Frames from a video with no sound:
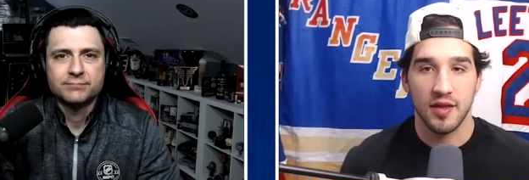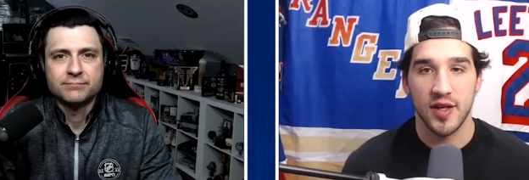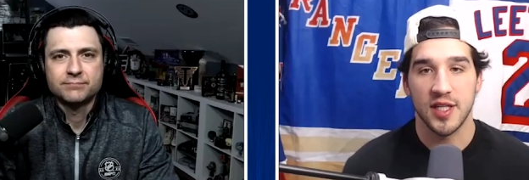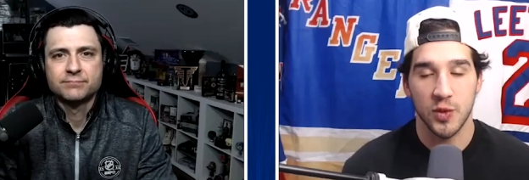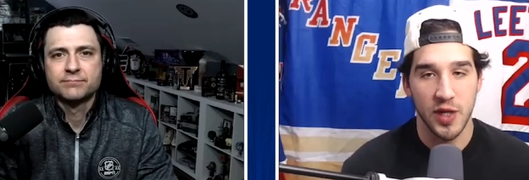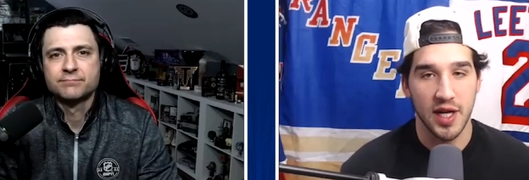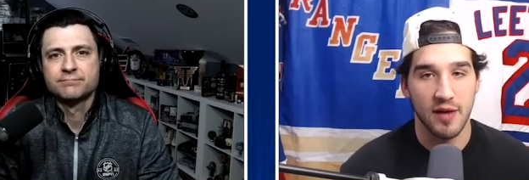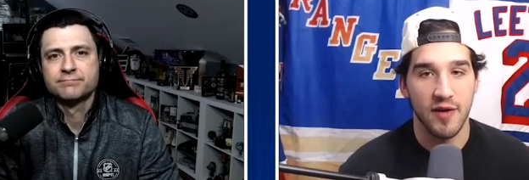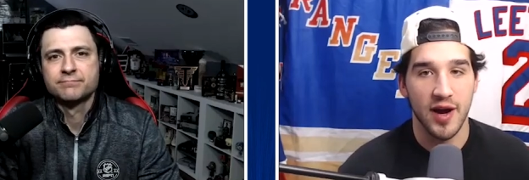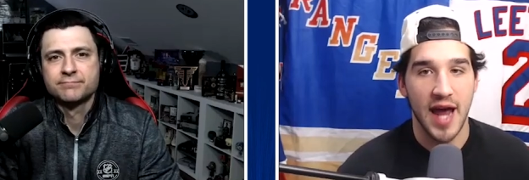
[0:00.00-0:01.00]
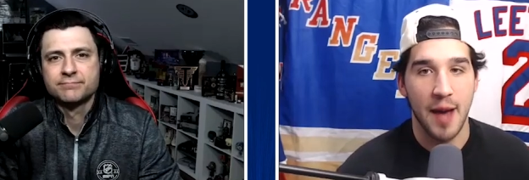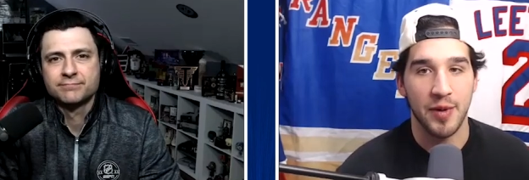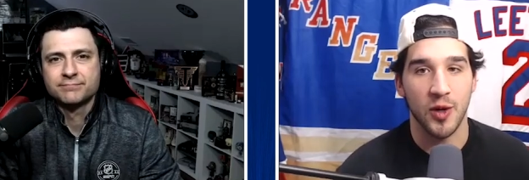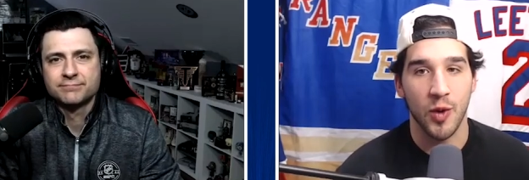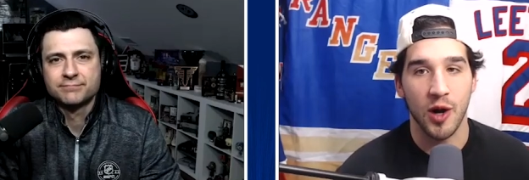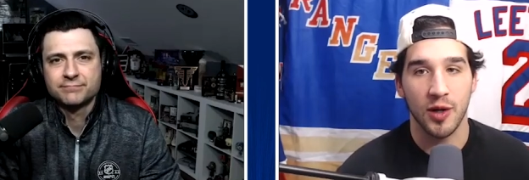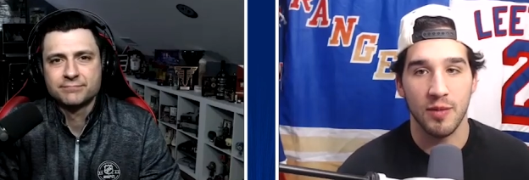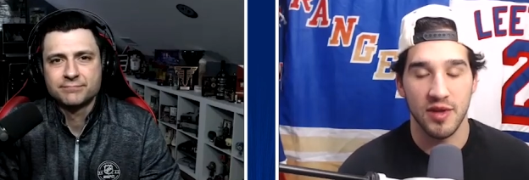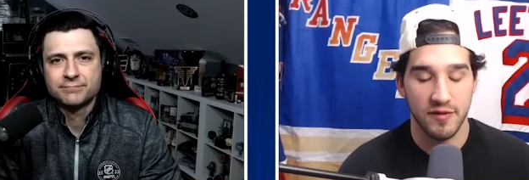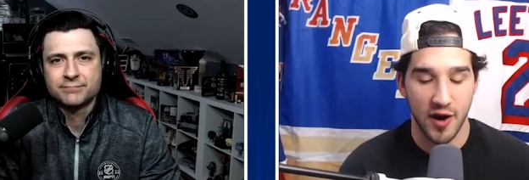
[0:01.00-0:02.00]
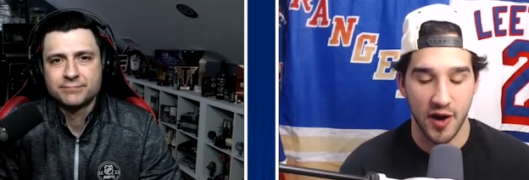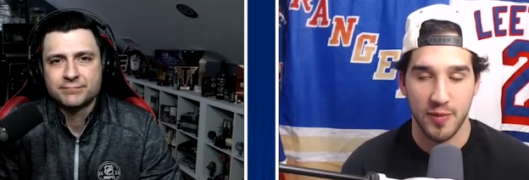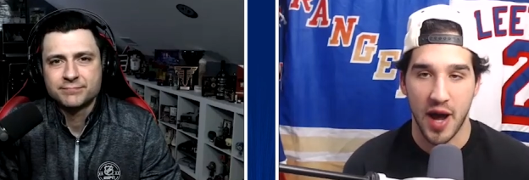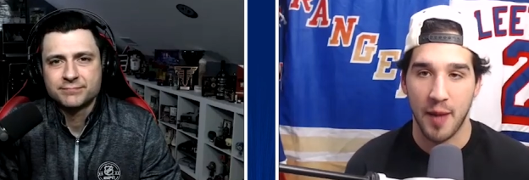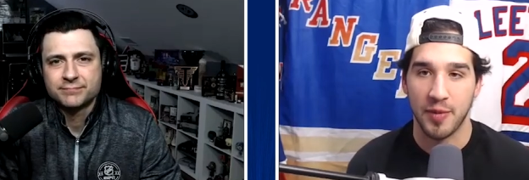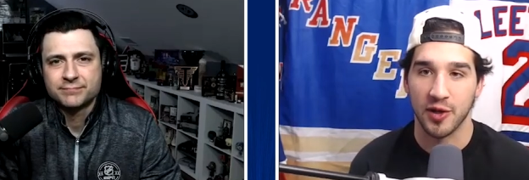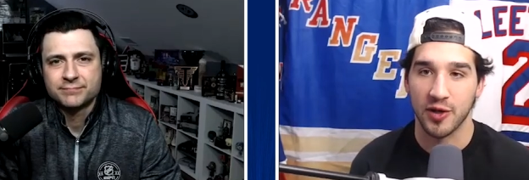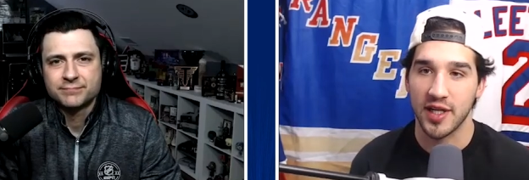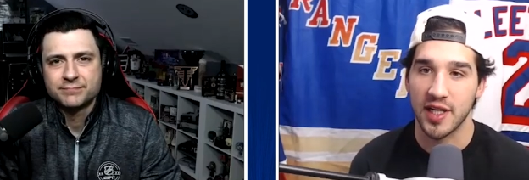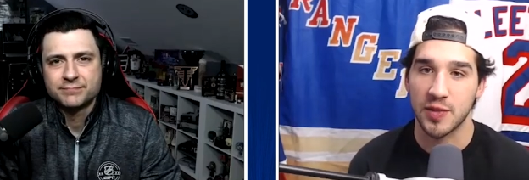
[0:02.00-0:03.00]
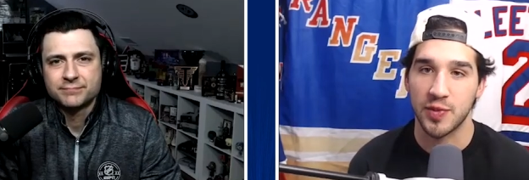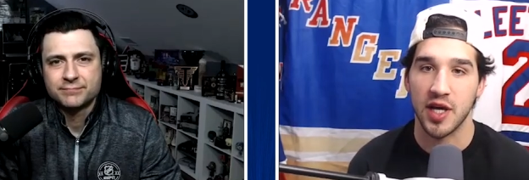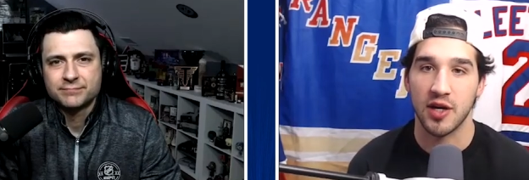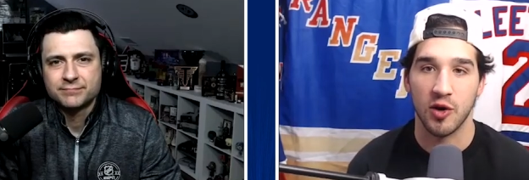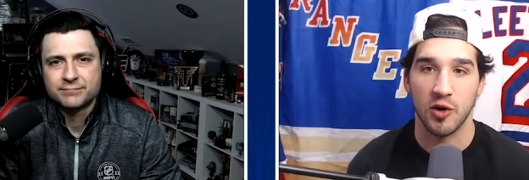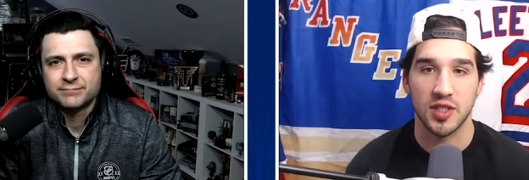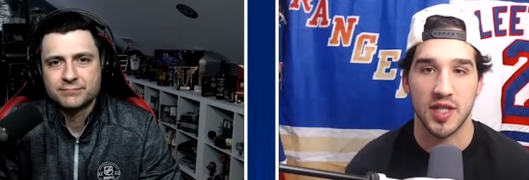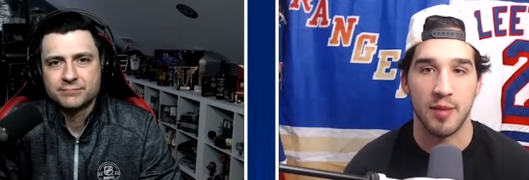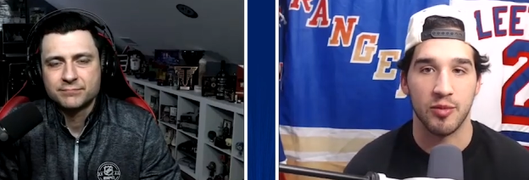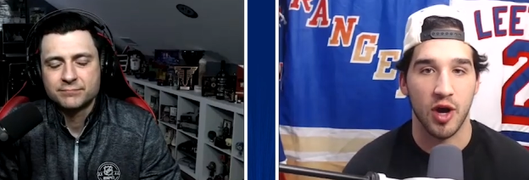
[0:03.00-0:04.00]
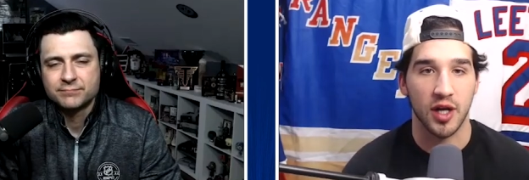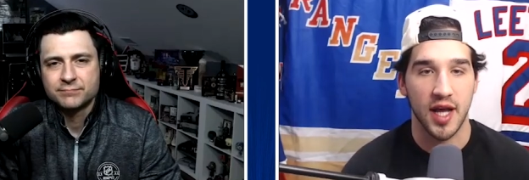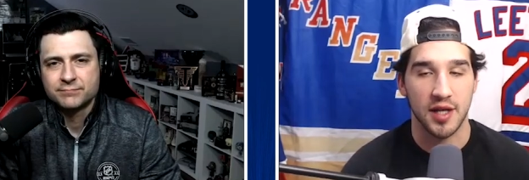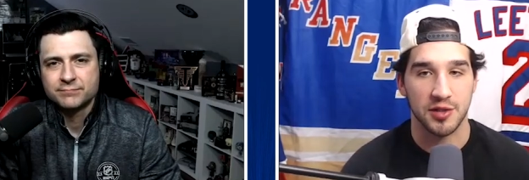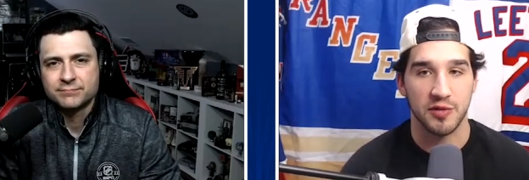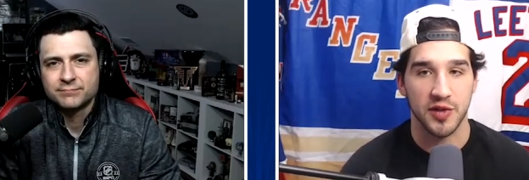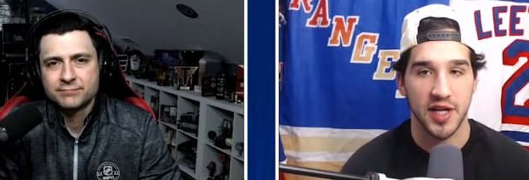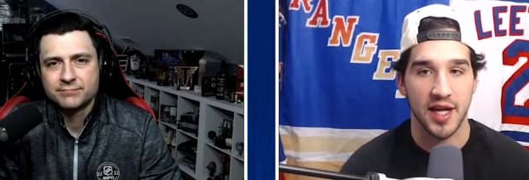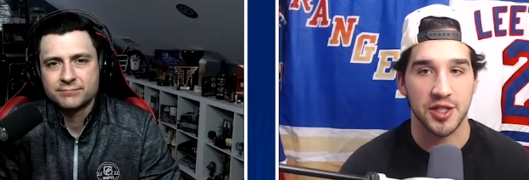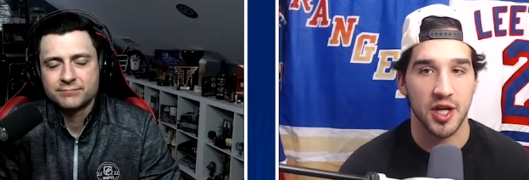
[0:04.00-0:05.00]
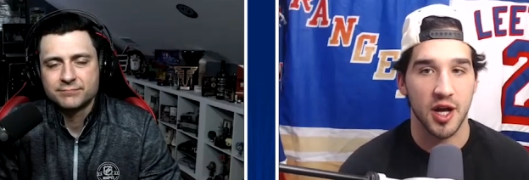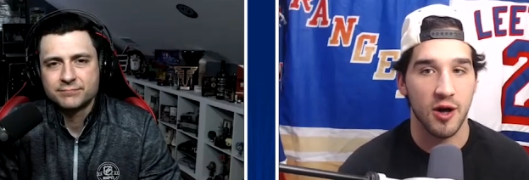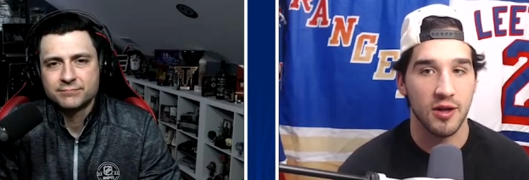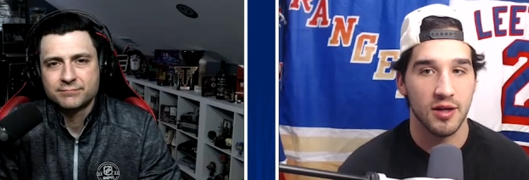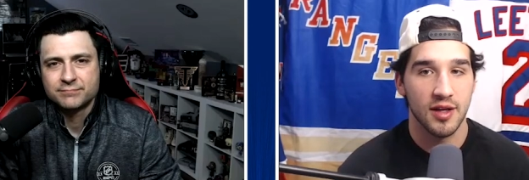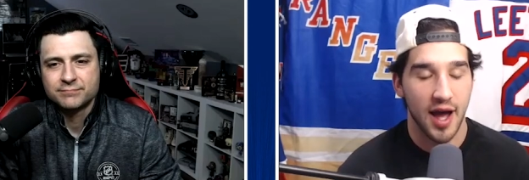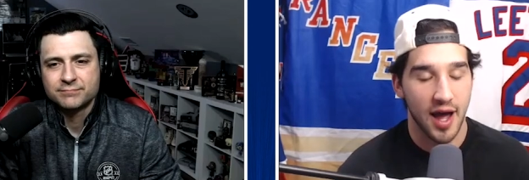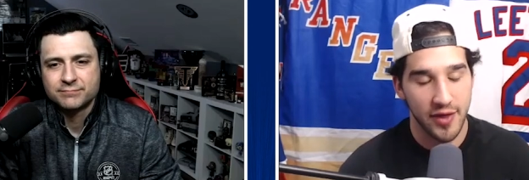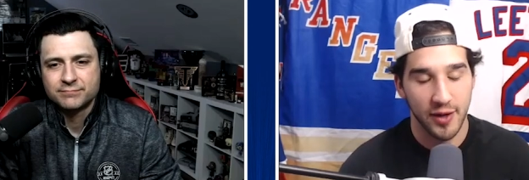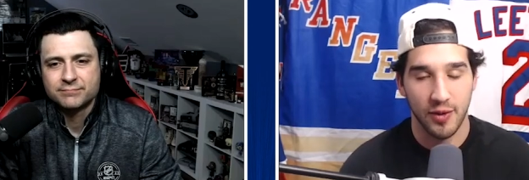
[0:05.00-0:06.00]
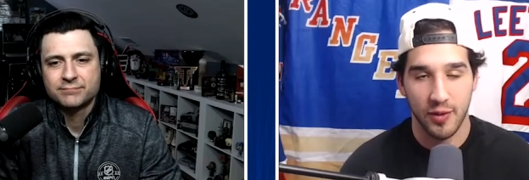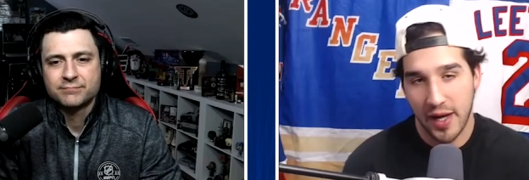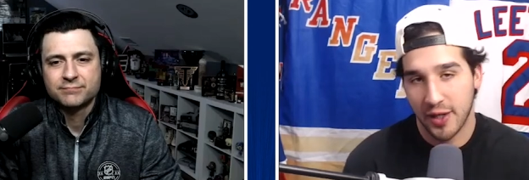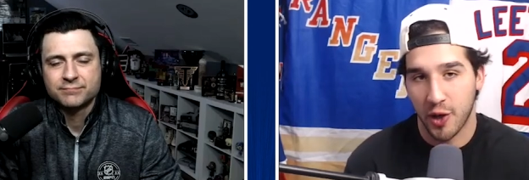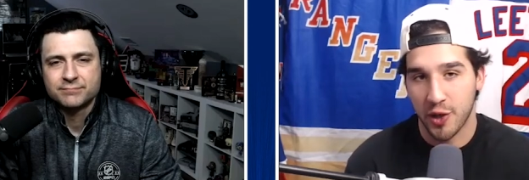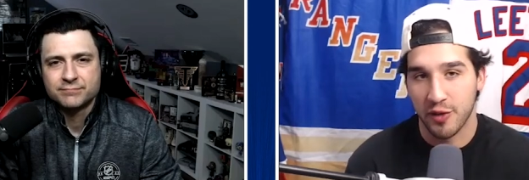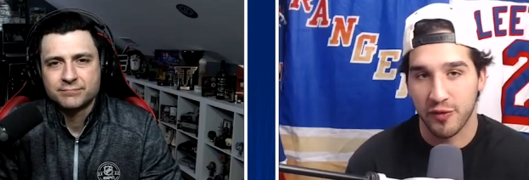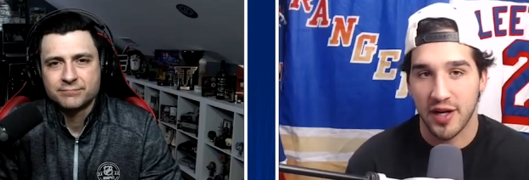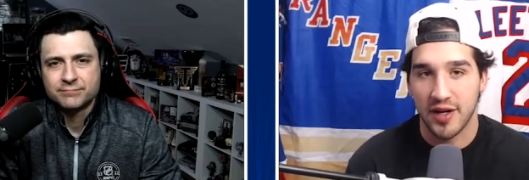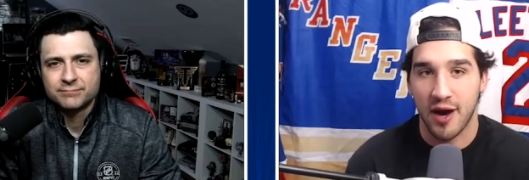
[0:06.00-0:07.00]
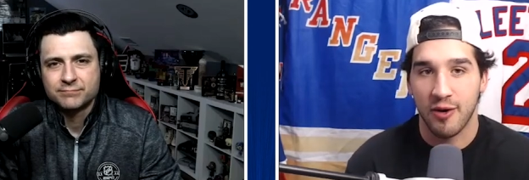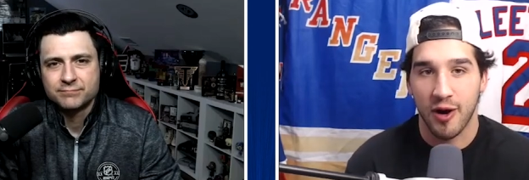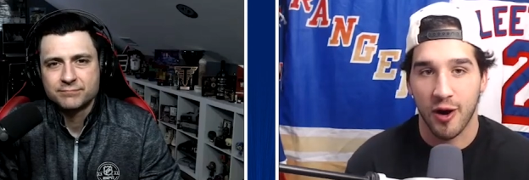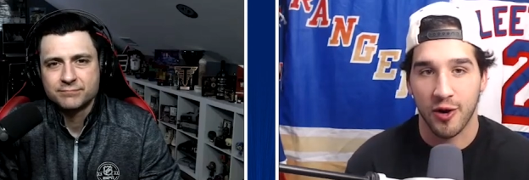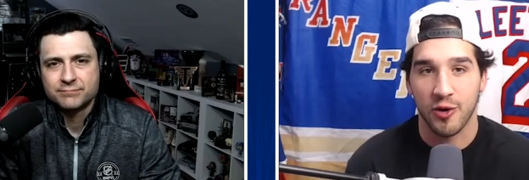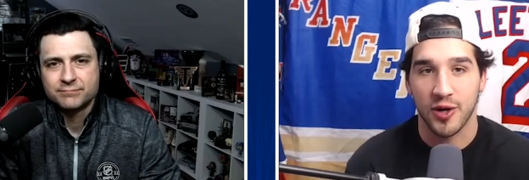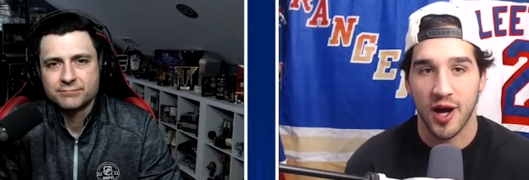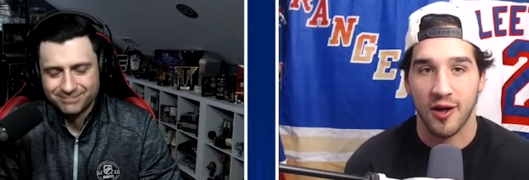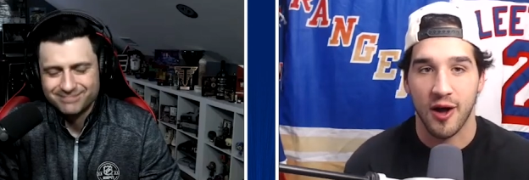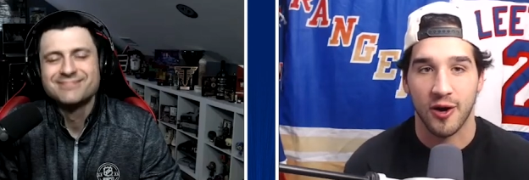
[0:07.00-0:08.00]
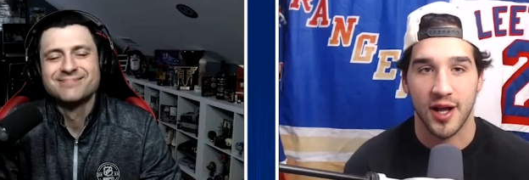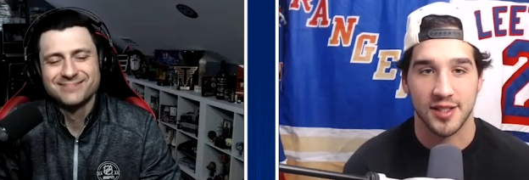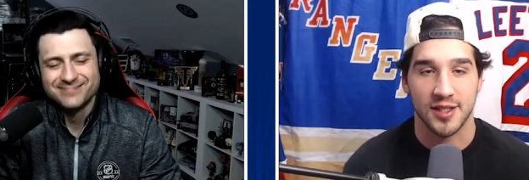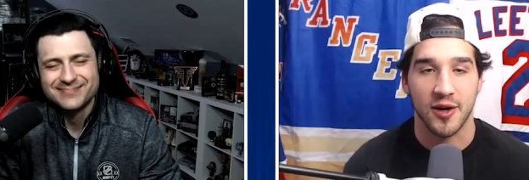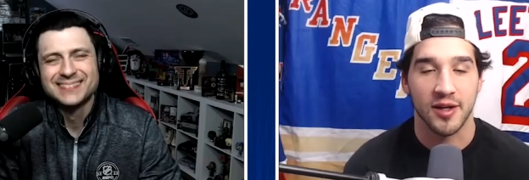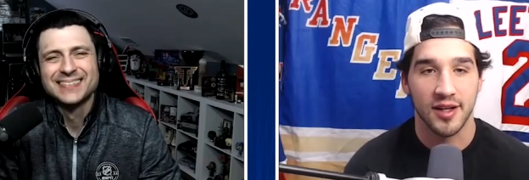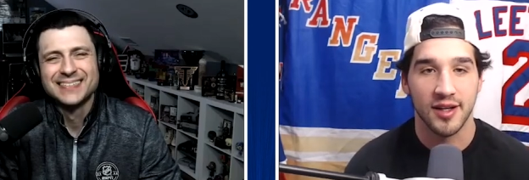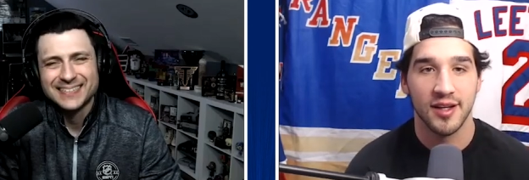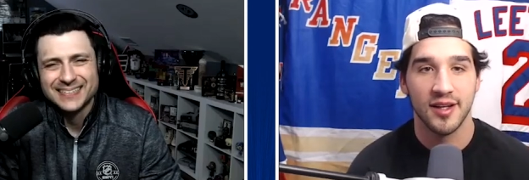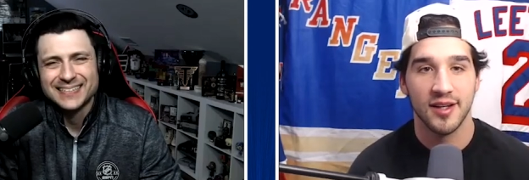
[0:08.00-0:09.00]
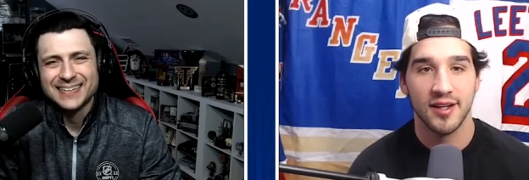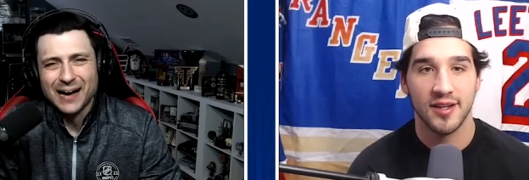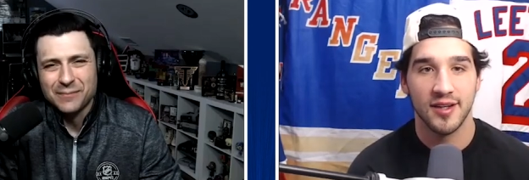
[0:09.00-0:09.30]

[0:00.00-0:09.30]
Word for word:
Speaker 1: This week, I'm very happy to welcome the very popular ESPN host and broadcaster for the NHL. I think I can call you a friend now, Arda Ocal. Arda, how's it going? I'm